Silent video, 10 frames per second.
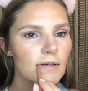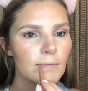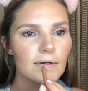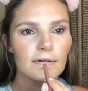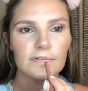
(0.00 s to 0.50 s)
I'm
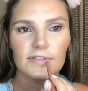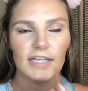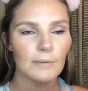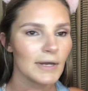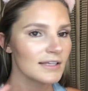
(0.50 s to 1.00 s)
gonna
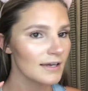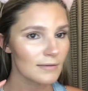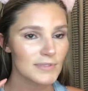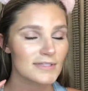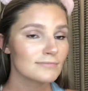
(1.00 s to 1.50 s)
overline my
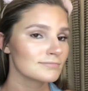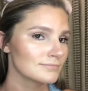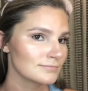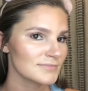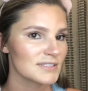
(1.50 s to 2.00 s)
lips
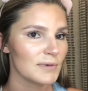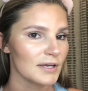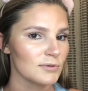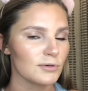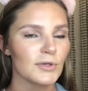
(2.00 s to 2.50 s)
to make
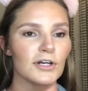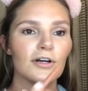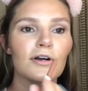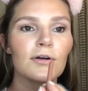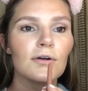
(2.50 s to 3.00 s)
them look bigger.